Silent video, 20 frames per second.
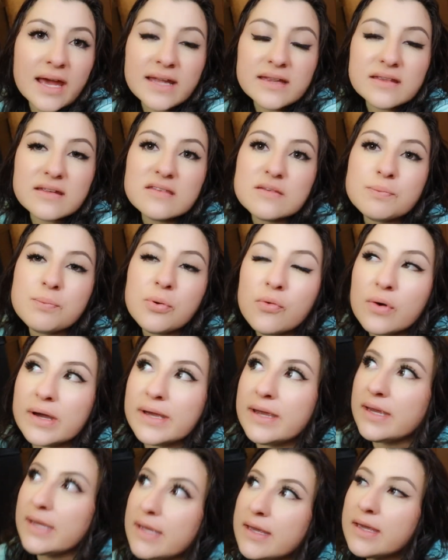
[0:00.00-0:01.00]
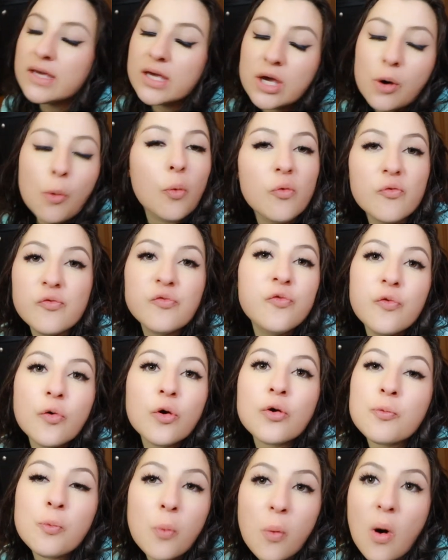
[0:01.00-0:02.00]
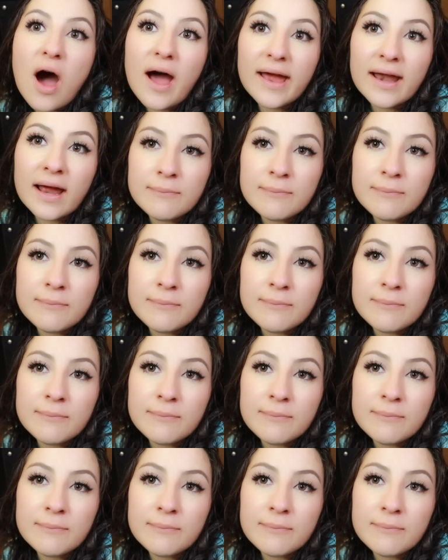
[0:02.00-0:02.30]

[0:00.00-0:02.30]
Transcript: At this point, for what?